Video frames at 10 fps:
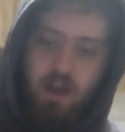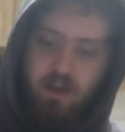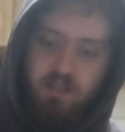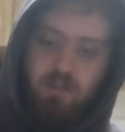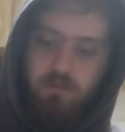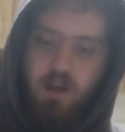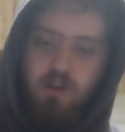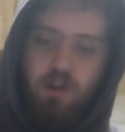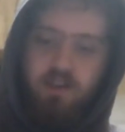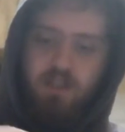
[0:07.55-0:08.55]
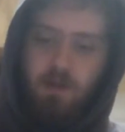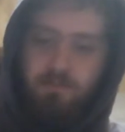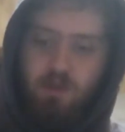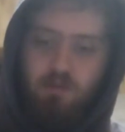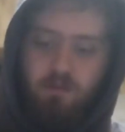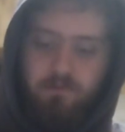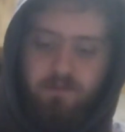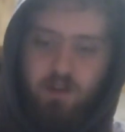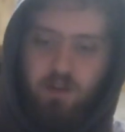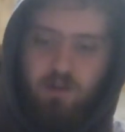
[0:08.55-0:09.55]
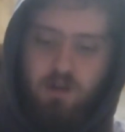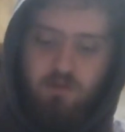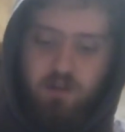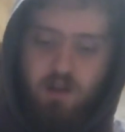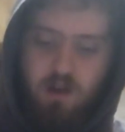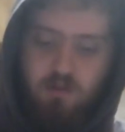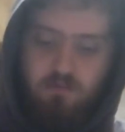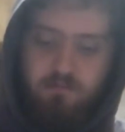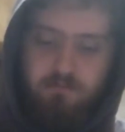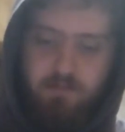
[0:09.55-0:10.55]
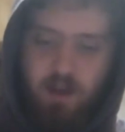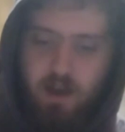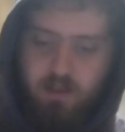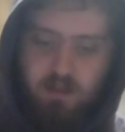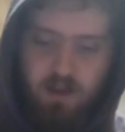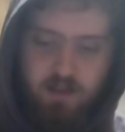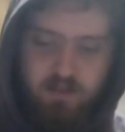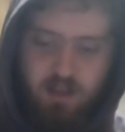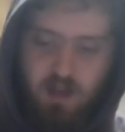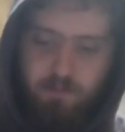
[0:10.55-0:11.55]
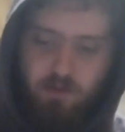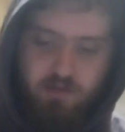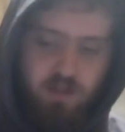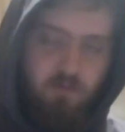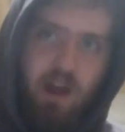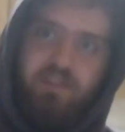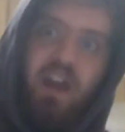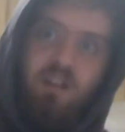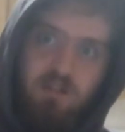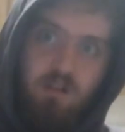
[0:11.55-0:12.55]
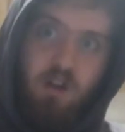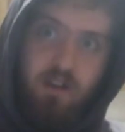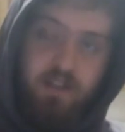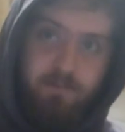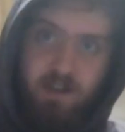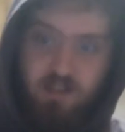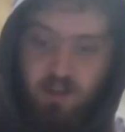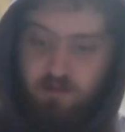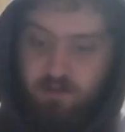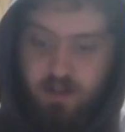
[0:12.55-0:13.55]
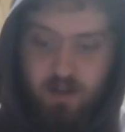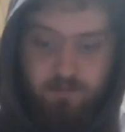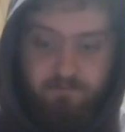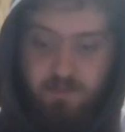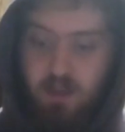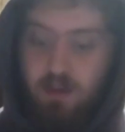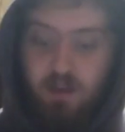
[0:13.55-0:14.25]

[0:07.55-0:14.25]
SML has uploaded a video ago, and yes, they uploaded it around 8 o'clock in my standard time.